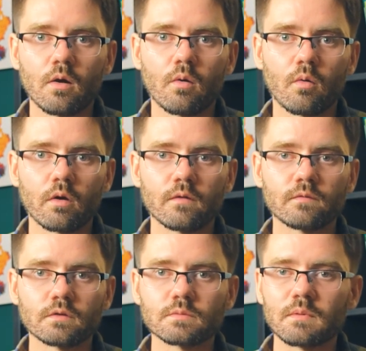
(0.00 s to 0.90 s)
or if
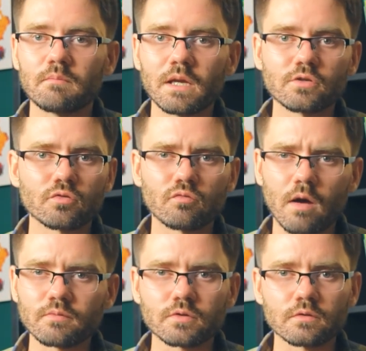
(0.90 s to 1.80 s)
there's been major
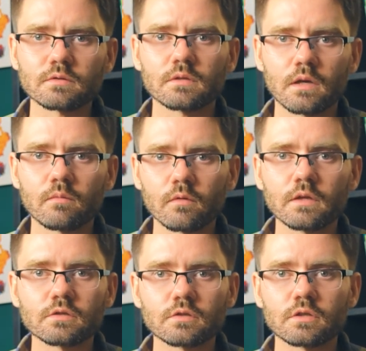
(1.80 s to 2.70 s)
ruptures in
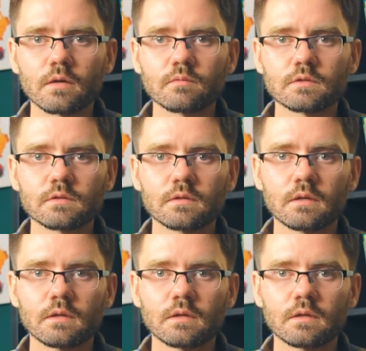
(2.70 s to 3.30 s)
relationships.